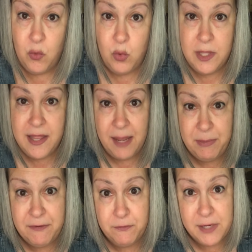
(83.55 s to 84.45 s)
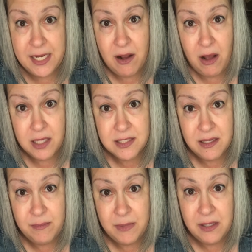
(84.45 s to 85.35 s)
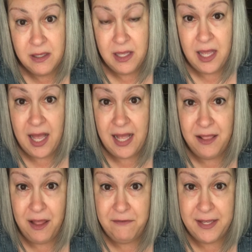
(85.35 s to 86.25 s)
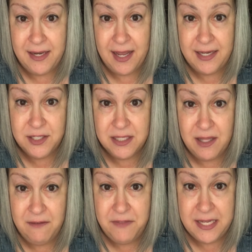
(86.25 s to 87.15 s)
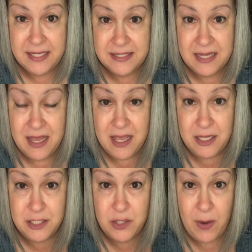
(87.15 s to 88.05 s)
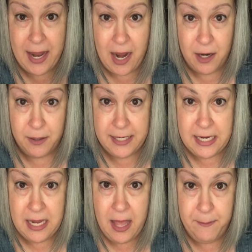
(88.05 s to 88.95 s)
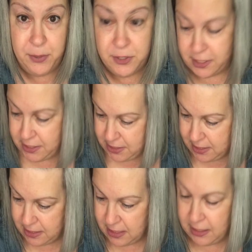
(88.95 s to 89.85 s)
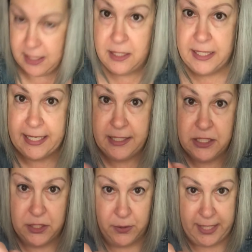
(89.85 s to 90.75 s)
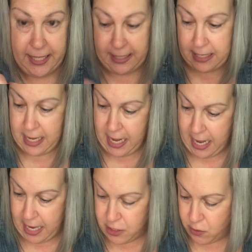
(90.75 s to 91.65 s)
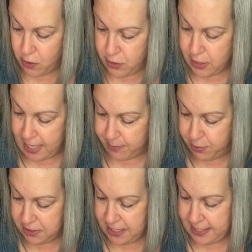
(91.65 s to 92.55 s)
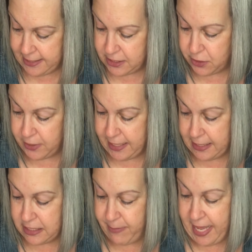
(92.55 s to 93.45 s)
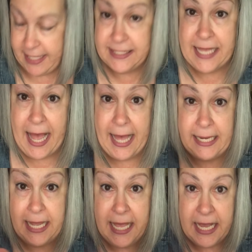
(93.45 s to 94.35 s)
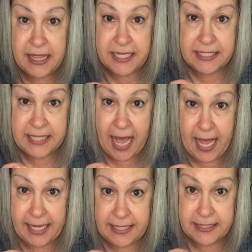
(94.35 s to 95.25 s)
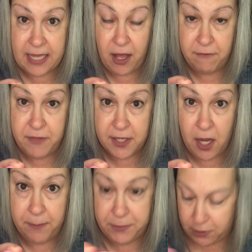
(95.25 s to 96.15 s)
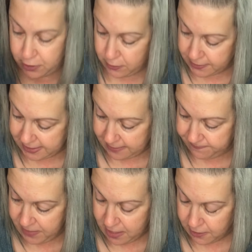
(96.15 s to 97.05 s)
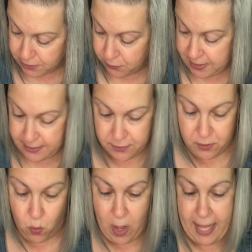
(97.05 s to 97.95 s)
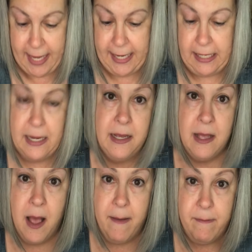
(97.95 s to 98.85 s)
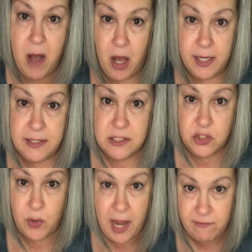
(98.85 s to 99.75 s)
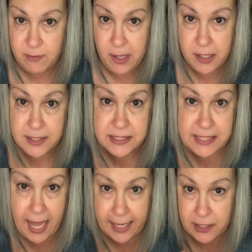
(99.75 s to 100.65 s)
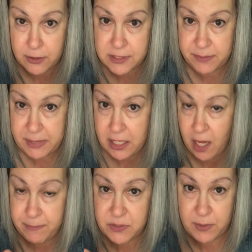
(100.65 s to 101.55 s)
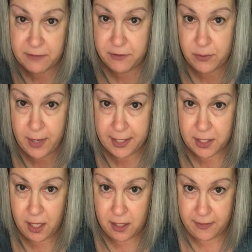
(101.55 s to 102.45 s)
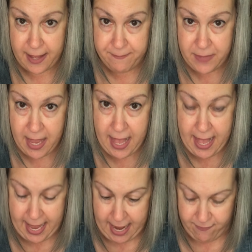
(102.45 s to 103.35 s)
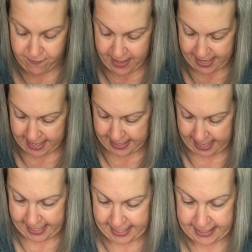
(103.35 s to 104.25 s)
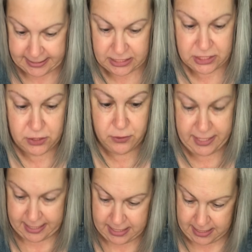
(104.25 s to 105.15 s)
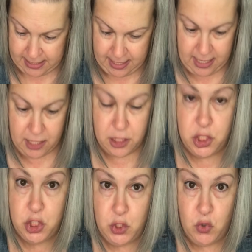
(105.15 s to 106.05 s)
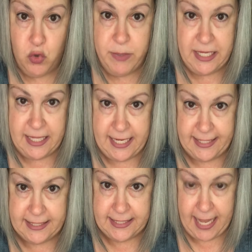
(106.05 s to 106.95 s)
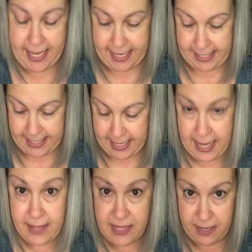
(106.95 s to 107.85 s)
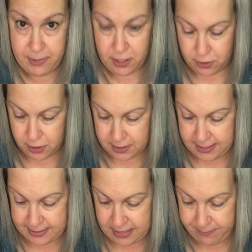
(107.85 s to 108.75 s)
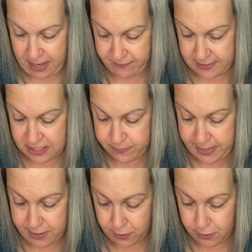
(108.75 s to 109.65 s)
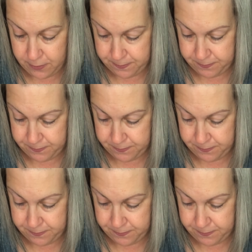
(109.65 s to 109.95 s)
Wouldn't that be freaking awesome? I love it. I just love these. So I already put the little insert in, and you know you got to put the insert in. It depends on the size of the cup you're using. So these are the wine mugs, travel mugs, toddler sippy cups, whatever you want to call them. And then I inserted the tube in the inside. Then I'm going to hook this up on the spinner.